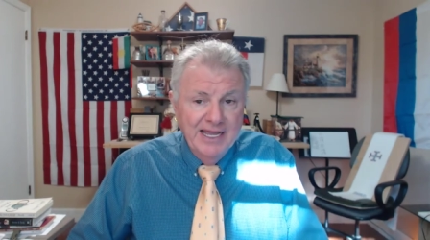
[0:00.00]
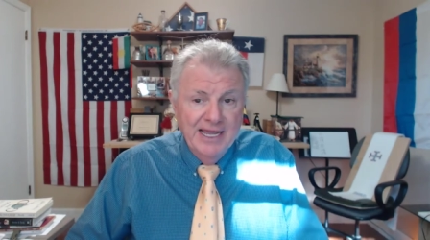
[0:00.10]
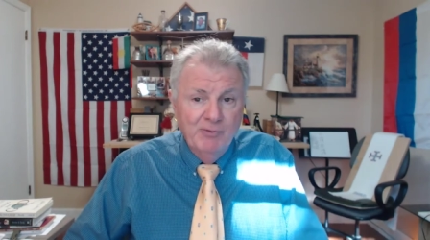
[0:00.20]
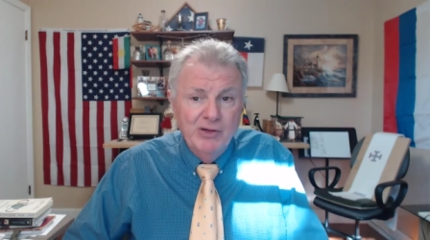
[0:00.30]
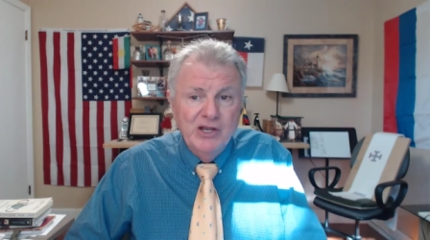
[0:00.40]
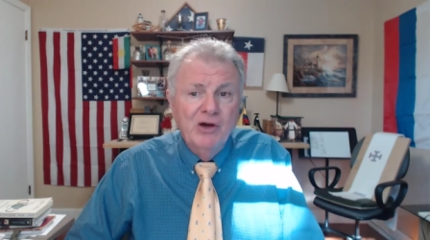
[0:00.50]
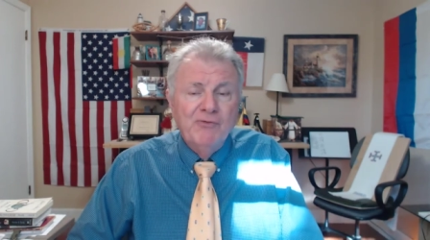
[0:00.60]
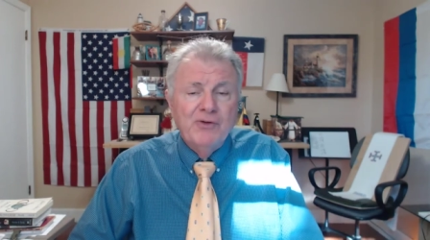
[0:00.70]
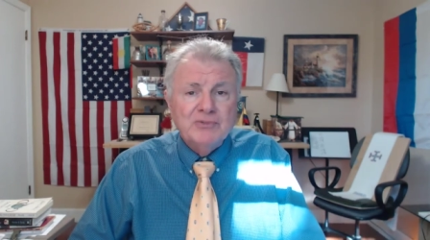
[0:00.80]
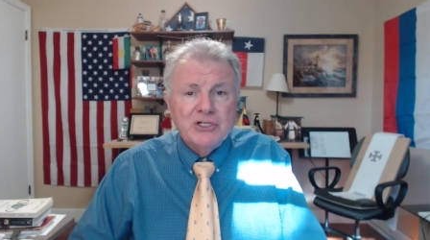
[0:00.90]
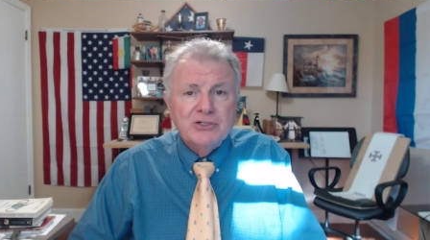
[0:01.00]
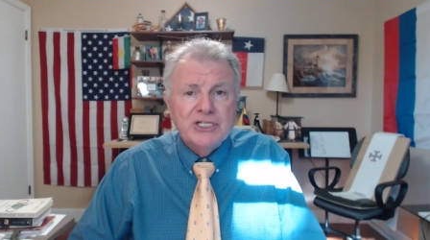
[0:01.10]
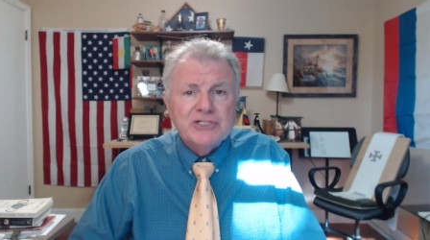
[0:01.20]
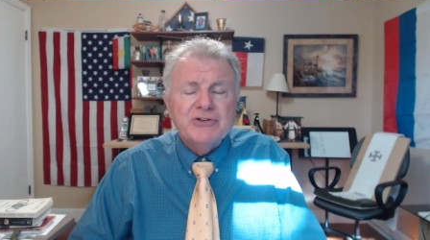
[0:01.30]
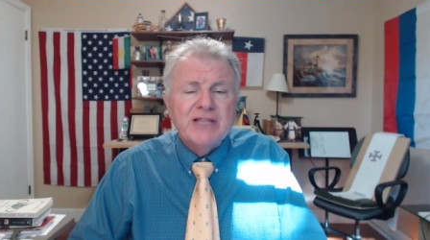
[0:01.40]
And we know from church
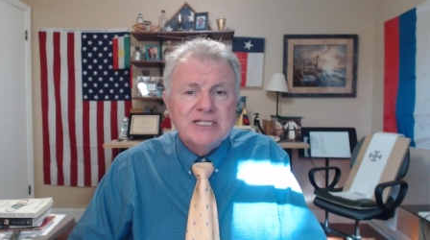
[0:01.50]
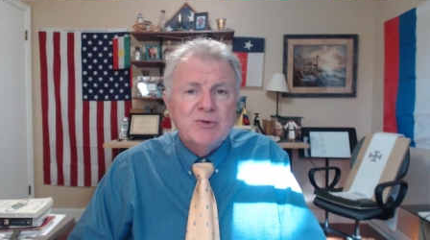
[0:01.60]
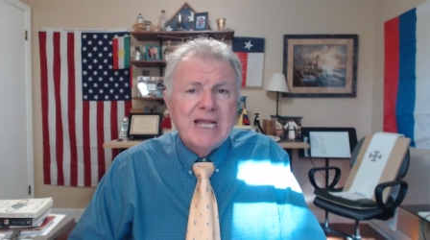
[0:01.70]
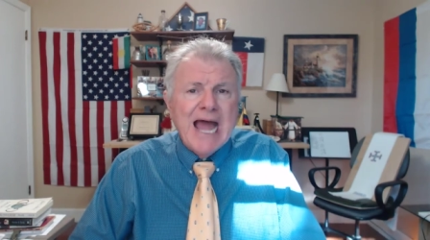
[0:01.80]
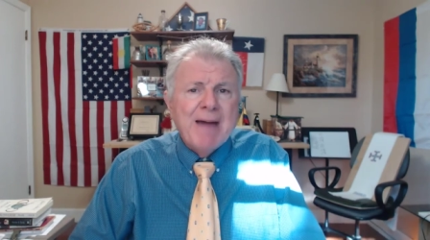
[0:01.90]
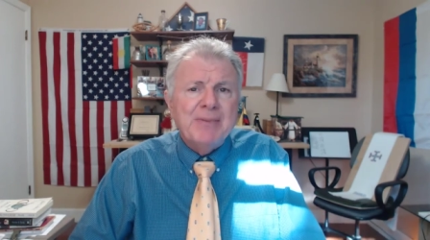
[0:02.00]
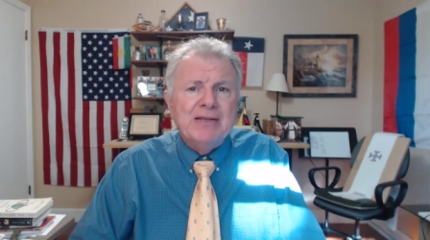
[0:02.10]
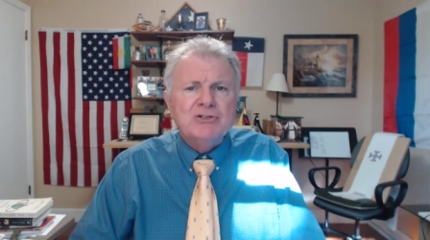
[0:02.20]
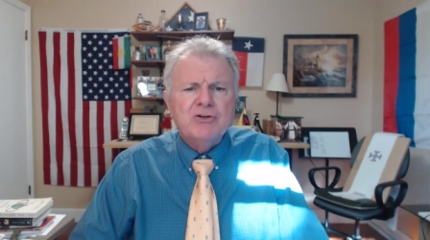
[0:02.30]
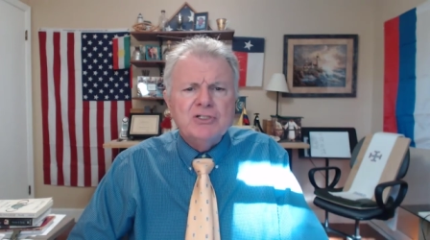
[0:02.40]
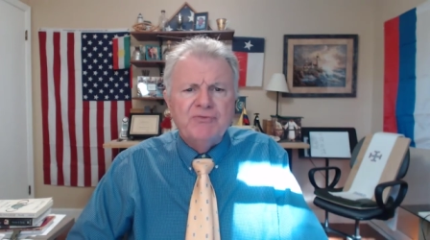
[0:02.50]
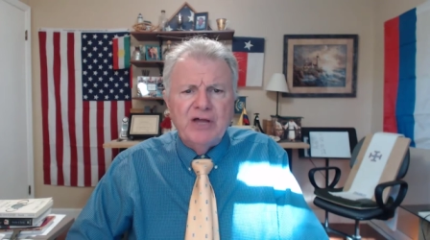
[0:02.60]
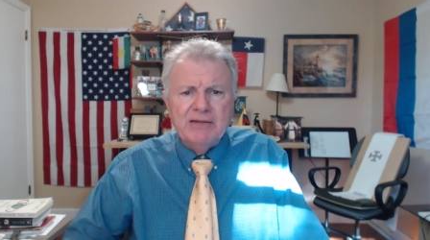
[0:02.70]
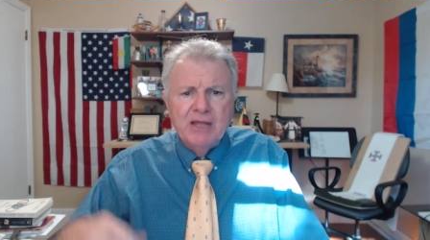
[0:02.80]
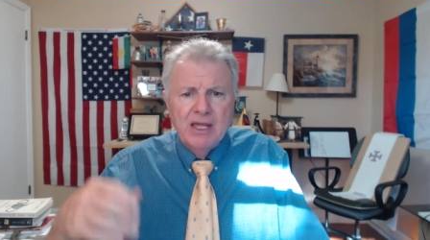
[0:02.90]
history that's what happened. He was
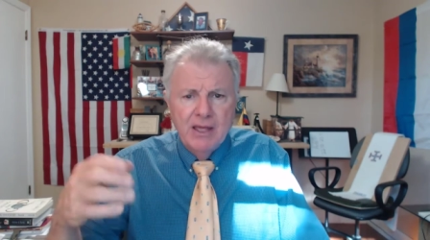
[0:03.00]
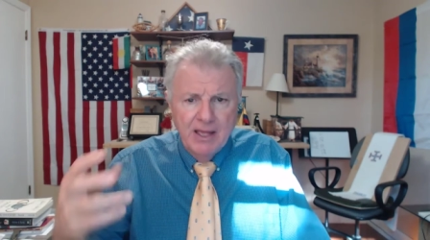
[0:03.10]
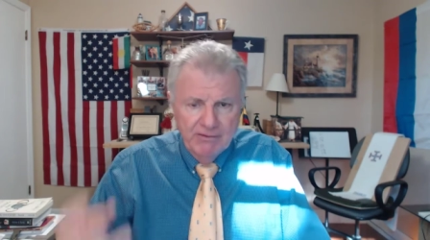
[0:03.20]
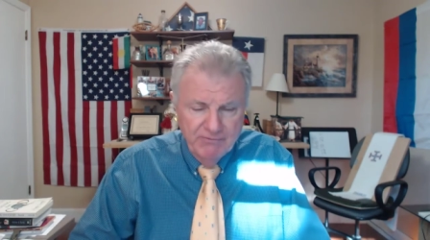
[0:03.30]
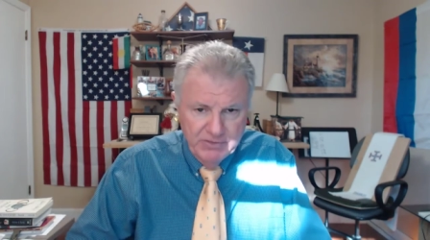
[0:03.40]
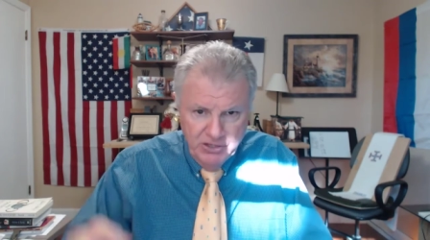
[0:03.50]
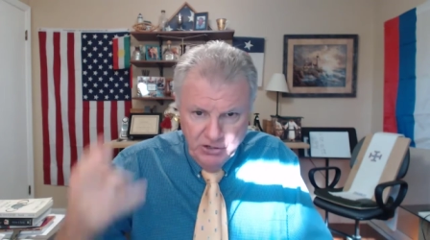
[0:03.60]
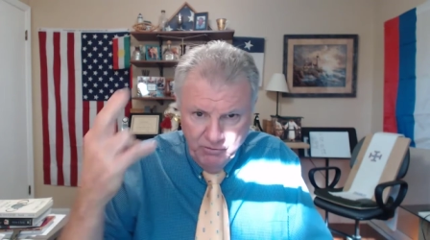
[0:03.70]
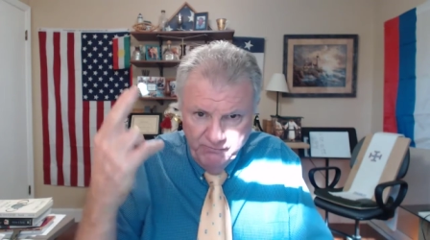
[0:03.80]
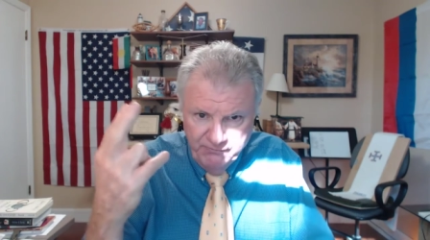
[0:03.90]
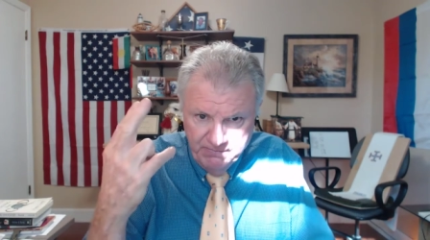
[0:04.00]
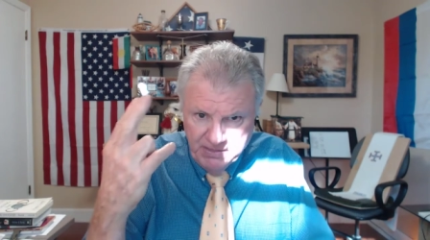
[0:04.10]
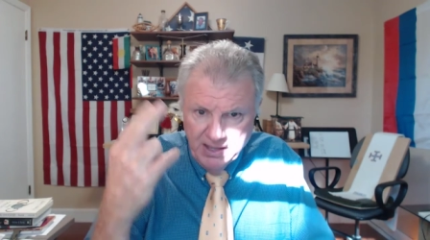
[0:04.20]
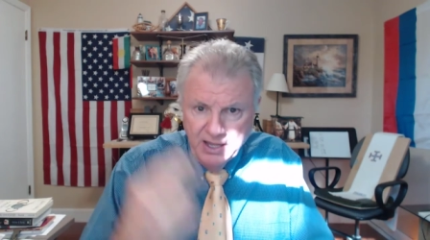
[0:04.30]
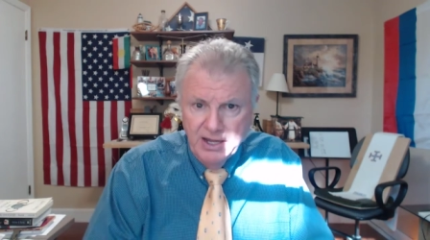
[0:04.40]
crucified, you know,
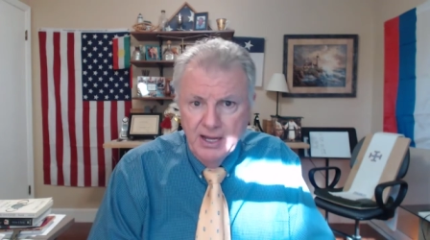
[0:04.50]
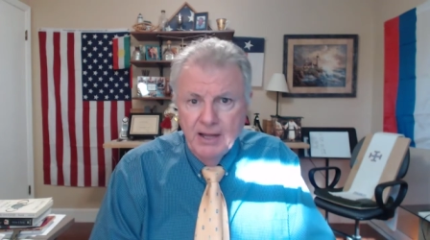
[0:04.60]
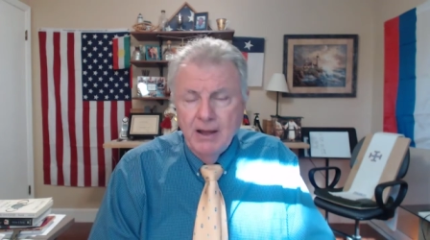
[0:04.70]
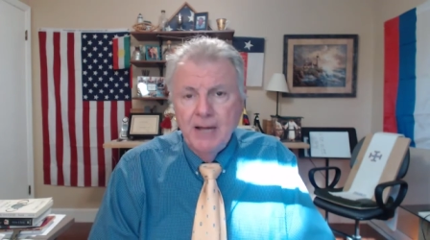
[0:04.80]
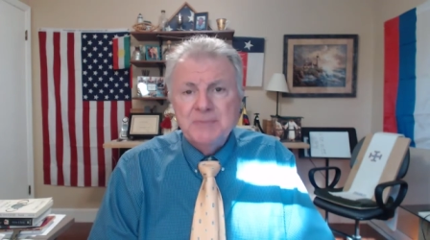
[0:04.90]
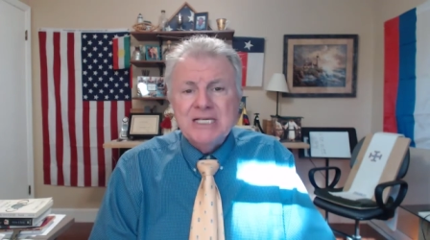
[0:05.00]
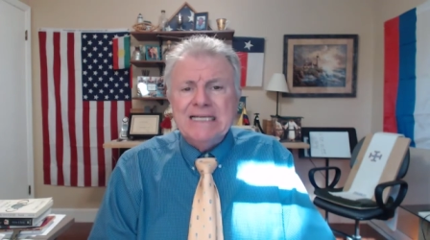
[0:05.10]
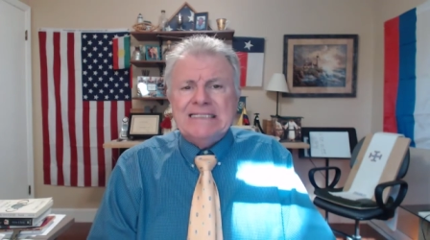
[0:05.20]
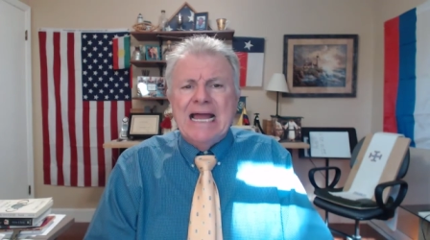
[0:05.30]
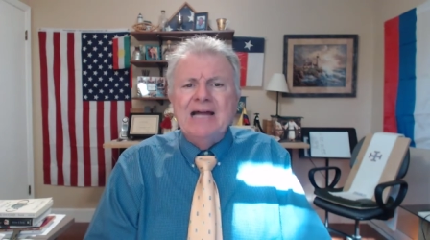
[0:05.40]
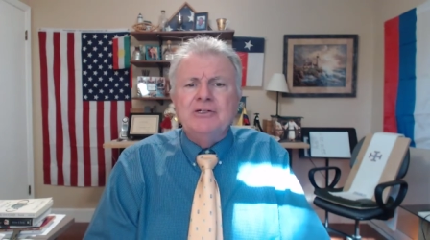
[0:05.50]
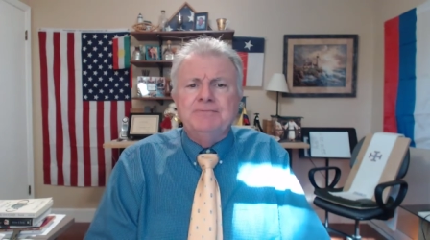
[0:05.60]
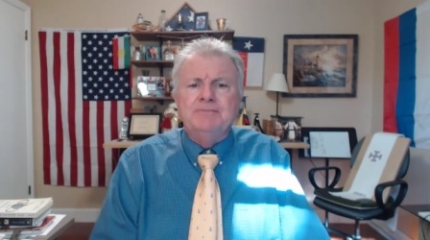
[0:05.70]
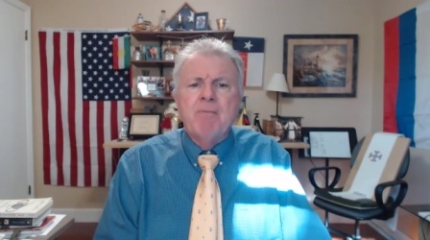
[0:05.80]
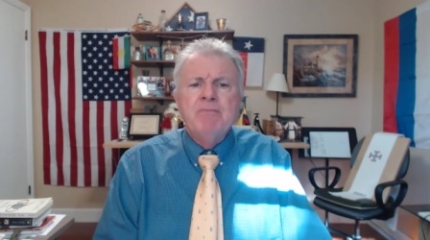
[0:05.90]
uh, upside down.
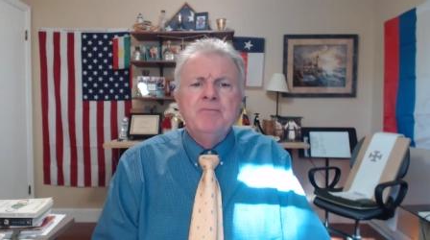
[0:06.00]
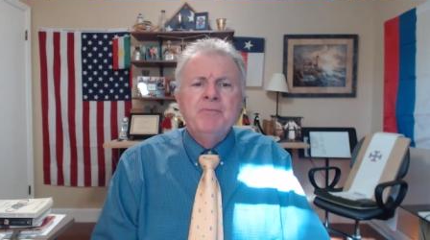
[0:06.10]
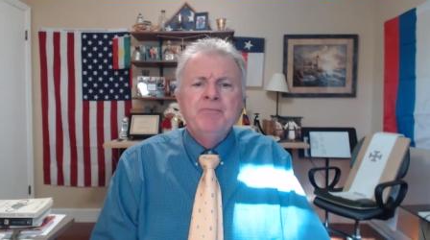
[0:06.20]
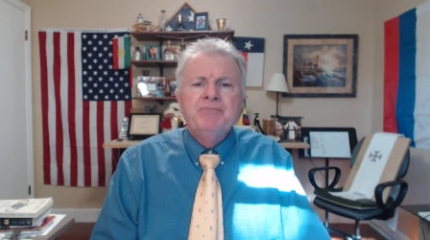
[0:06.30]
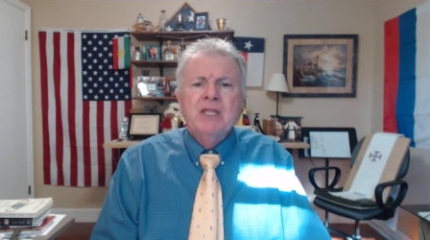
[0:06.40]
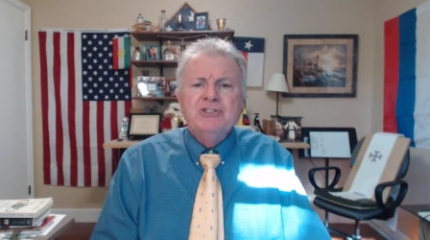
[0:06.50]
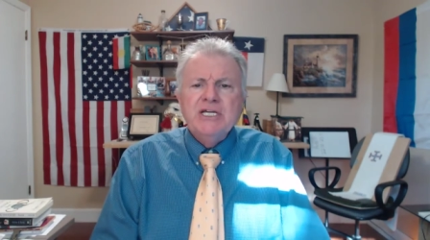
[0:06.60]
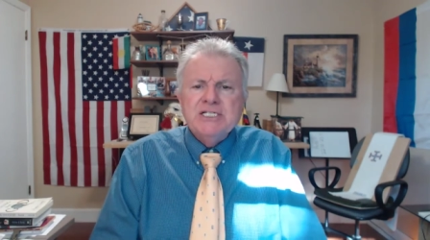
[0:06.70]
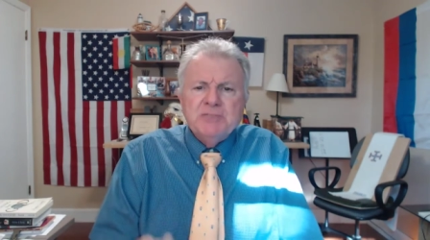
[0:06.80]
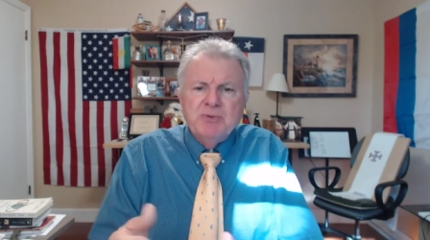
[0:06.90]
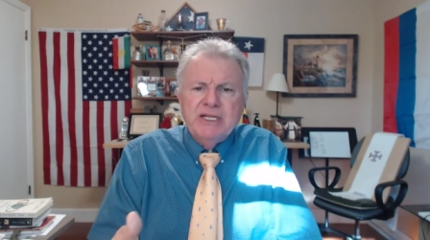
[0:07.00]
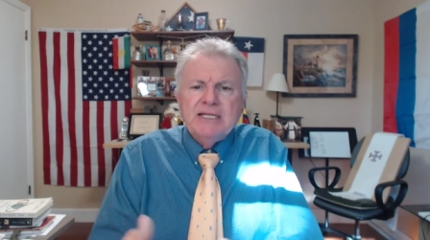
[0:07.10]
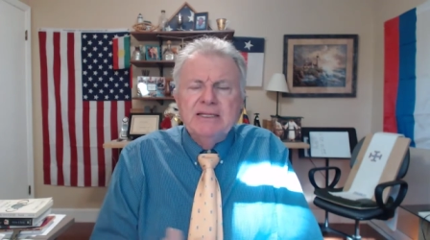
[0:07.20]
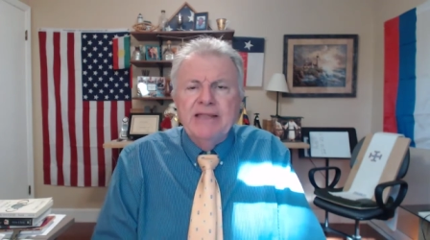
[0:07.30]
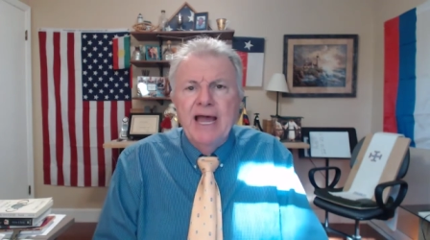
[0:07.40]
Jesus
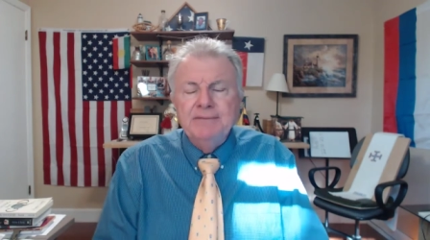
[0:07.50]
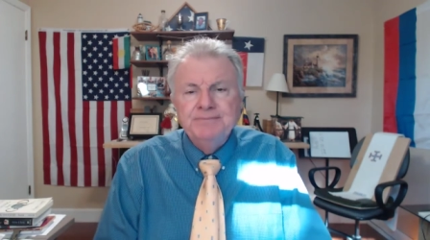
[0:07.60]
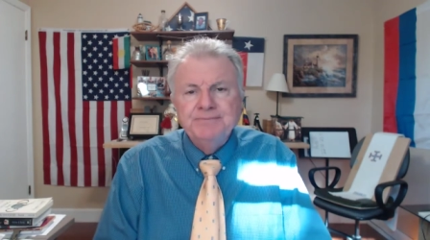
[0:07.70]
predicted that.